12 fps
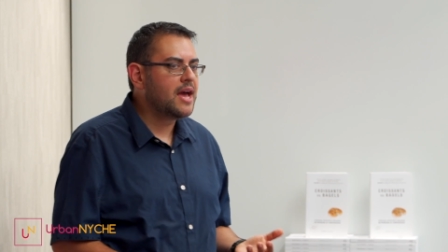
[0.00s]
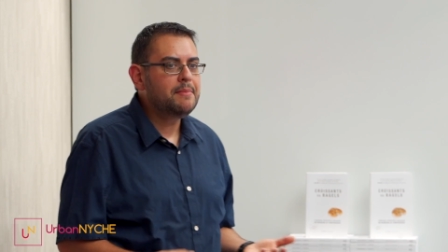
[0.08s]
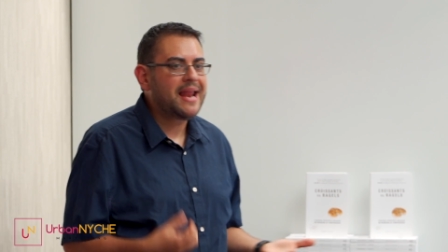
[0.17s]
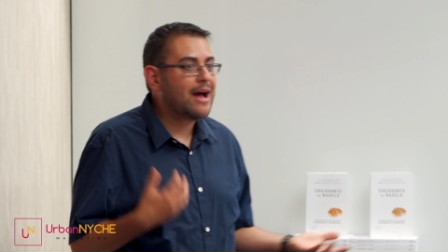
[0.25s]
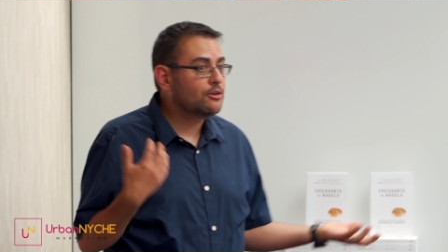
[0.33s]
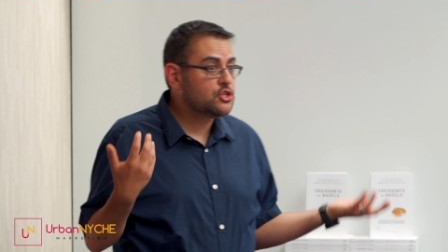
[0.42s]
I'm
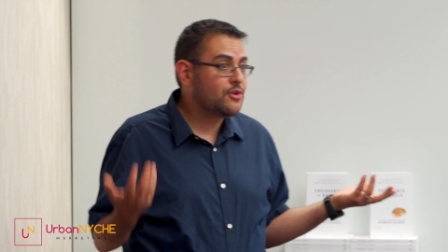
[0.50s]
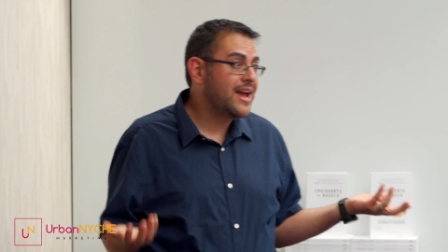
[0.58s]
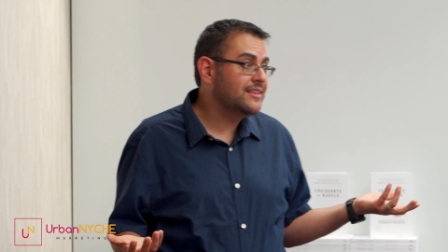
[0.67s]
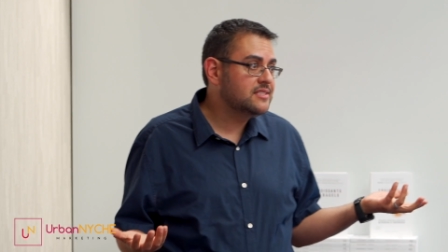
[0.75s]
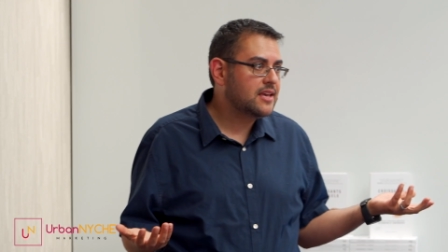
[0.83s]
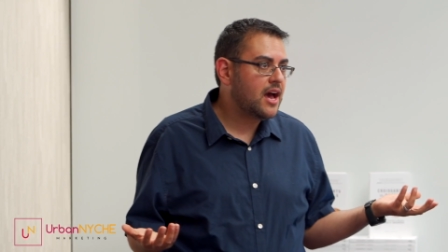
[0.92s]
an out
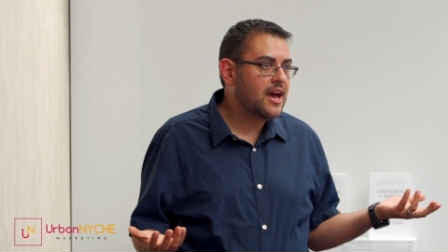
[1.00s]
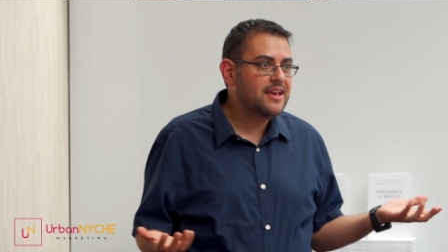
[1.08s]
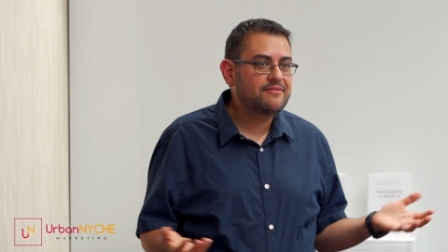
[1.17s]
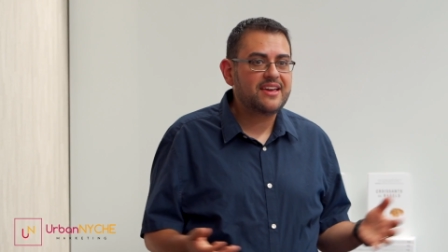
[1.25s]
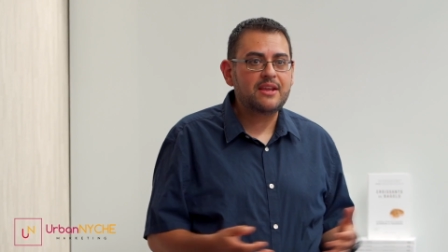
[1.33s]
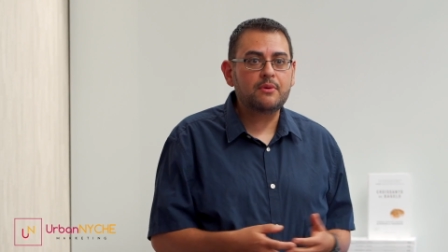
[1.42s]
trans guy.
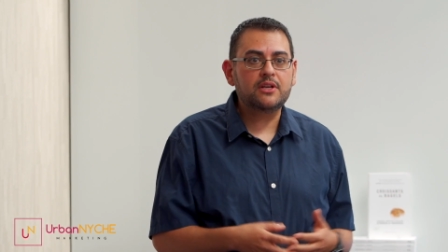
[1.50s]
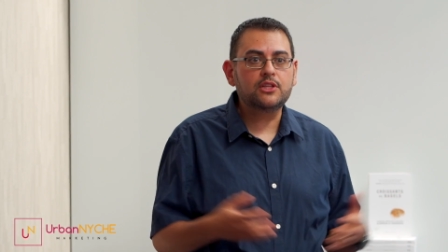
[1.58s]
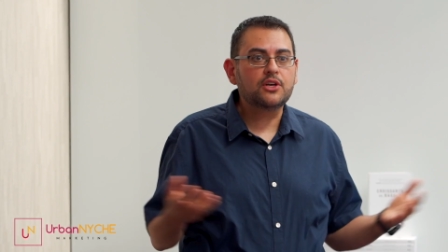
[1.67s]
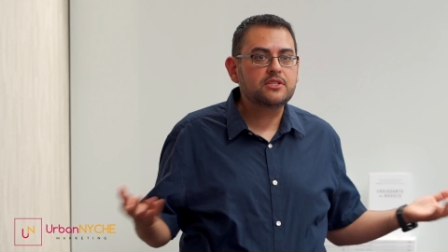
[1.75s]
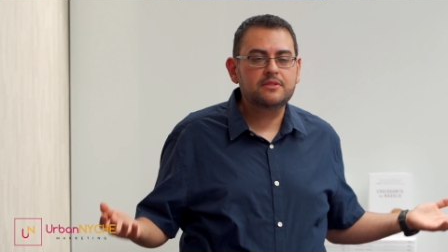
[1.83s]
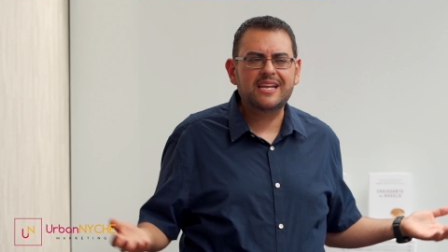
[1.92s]
If anyone
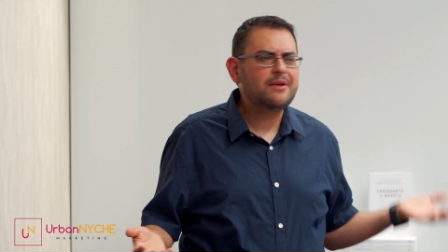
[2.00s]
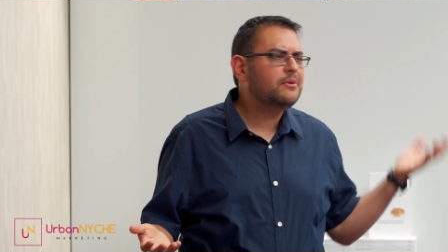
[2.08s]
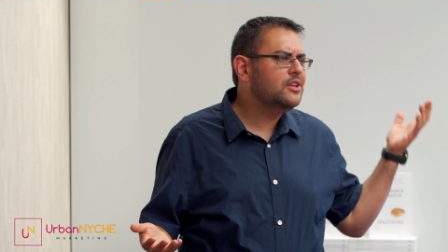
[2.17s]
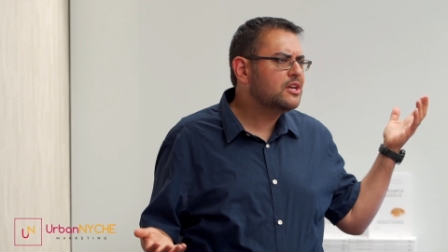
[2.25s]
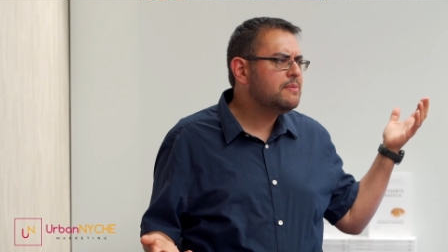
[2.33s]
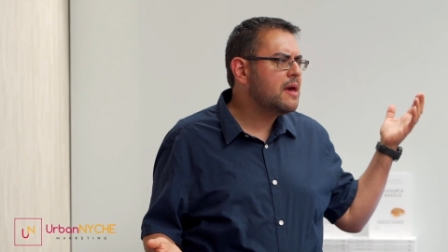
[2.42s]
looked, did
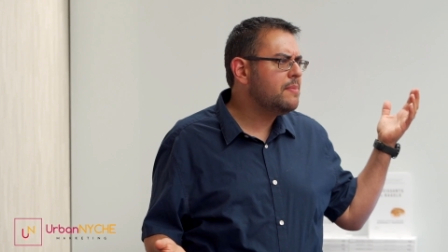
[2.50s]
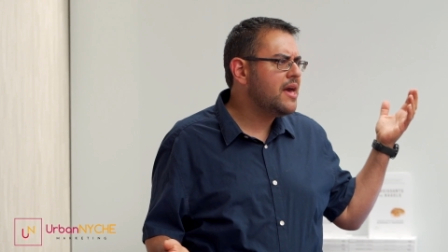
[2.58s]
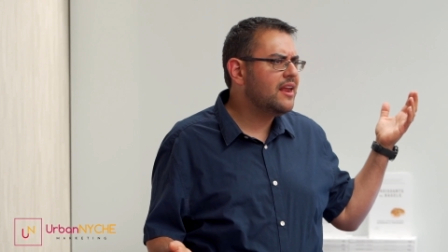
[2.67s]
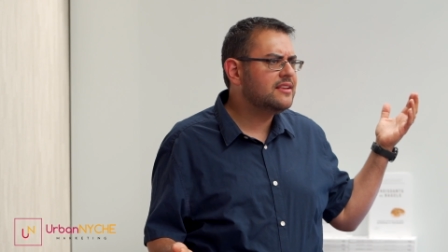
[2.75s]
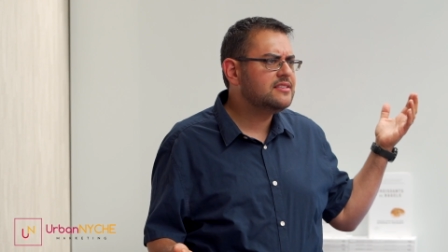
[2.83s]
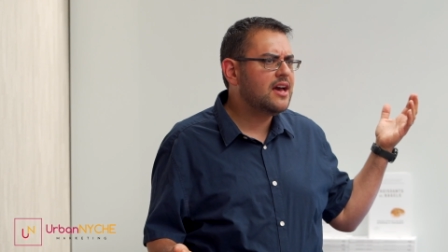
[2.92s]
anyone look me up
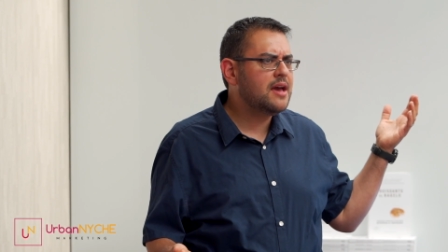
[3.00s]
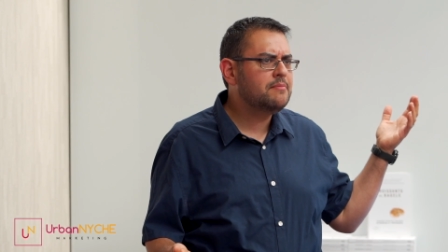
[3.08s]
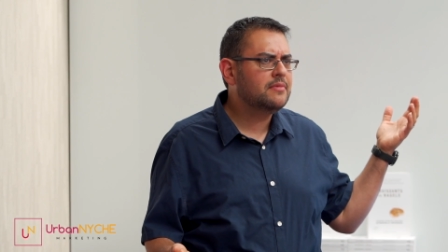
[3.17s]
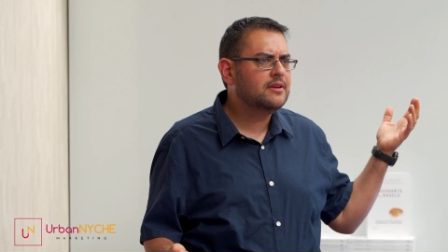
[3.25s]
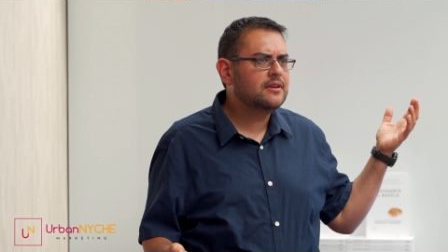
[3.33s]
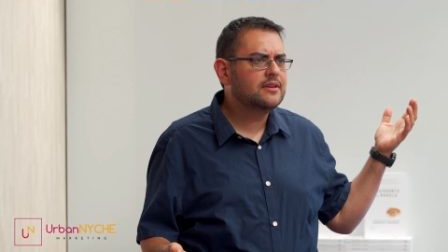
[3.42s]
ahead of time?